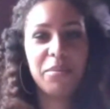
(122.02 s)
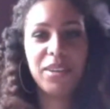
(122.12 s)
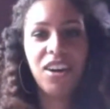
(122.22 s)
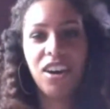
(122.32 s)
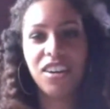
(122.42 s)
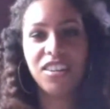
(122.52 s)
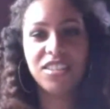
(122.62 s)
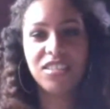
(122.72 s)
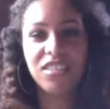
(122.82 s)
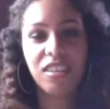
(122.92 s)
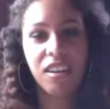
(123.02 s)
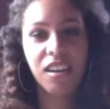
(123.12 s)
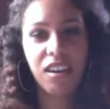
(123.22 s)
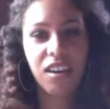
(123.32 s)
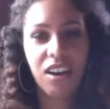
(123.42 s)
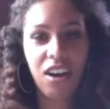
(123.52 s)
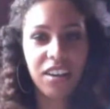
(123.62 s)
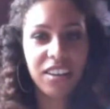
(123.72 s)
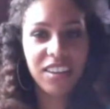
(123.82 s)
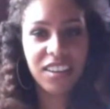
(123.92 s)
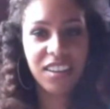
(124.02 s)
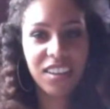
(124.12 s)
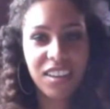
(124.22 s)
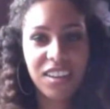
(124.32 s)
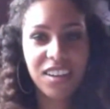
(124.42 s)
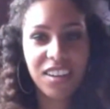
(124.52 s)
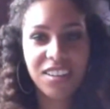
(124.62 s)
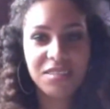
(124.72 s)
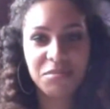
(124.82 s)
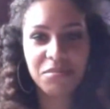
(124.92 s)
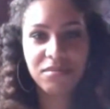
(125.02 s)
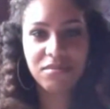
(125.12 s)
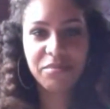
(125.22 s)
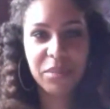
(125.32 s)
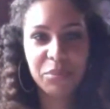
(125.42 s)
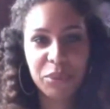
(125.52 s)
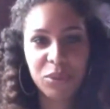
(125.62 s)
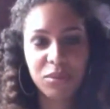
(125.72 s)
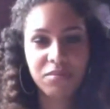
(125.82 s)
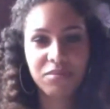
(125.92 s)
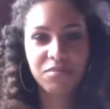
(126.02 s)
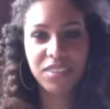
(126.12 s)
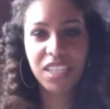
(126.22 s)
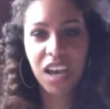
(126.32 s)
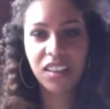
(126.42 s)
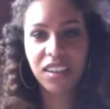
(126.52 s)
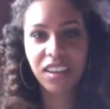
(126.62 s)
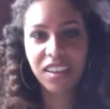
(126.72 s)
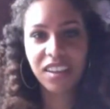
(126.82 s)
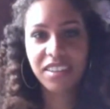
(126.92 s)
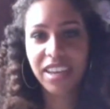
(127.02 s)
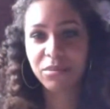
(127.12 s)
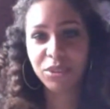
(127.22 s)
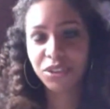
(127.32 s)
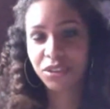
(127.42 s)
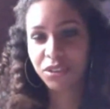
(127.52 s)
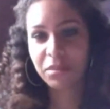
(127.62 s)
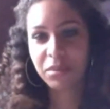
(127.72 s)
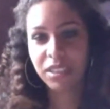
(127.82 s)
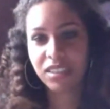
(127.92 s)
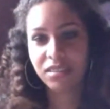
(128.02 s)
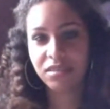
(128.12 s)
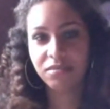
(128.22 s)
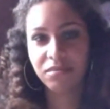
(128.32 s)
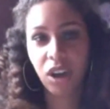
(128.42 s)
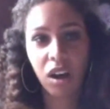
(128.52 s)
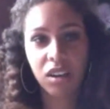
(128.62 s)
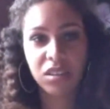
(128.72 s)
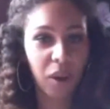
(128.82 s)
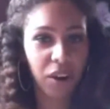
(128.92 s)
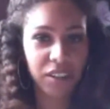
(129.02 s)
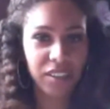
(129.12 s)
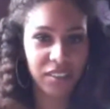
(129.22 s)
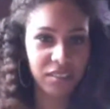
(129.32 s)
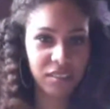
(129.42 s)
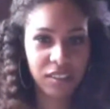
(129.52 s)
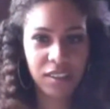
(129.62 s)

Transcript: be cars honking and people yelling, neighbors screaming, dogs barking.